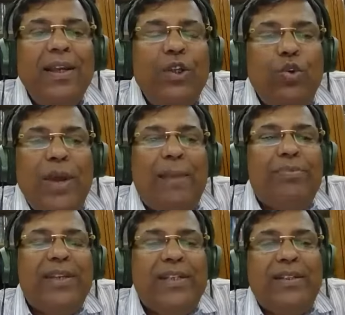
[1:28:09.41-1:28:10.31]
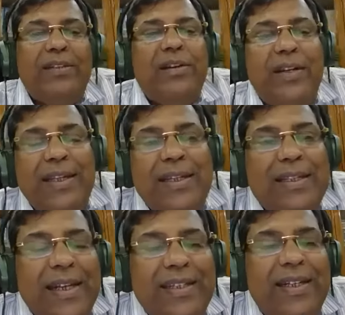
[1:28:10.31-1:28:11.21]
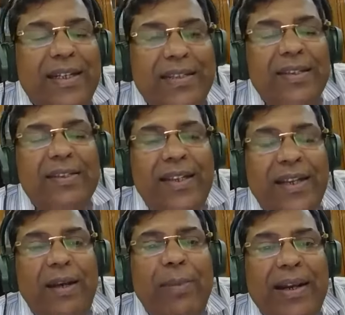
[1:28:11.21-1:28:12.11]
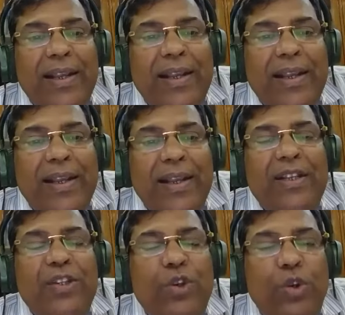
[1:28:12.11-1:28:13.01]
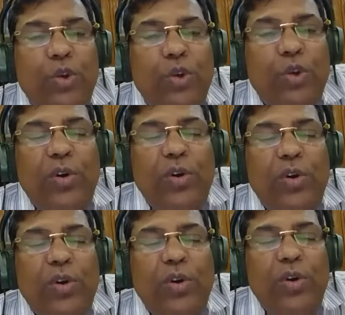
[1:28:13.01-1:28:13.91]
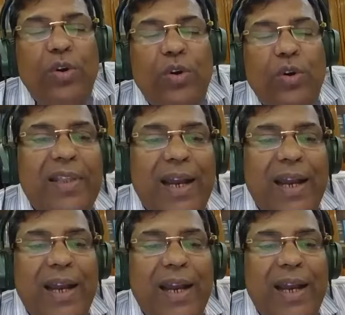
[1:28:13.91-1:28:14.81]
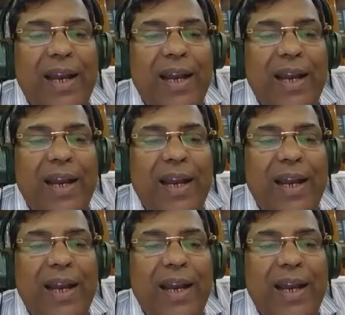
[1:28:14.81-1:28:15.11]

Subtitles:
You have section 30. He says it is settlement is not incompatible with arbitration.